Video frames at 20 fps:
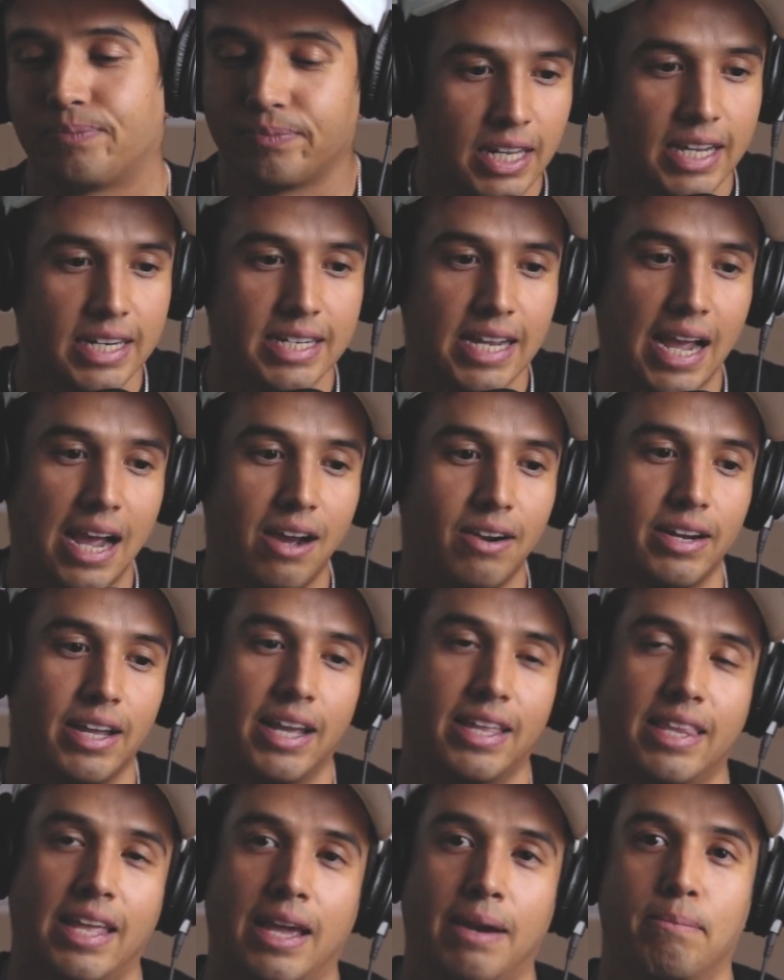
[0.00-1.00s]
Laid down,
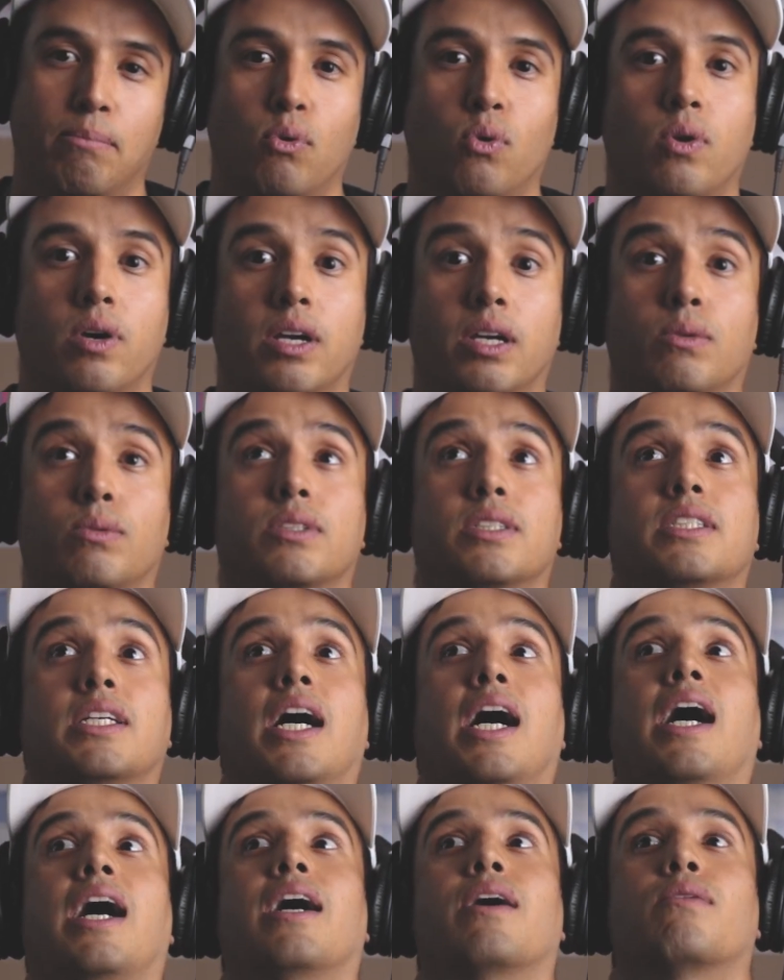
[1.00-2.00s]
and then boy was
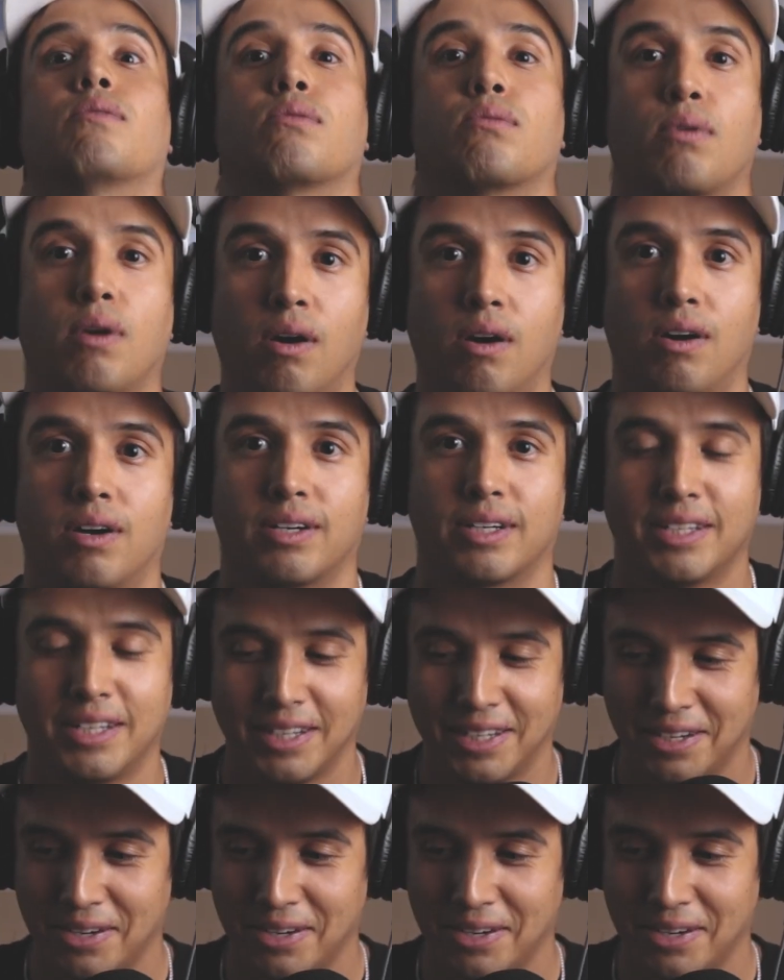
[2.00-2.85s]
I wrong.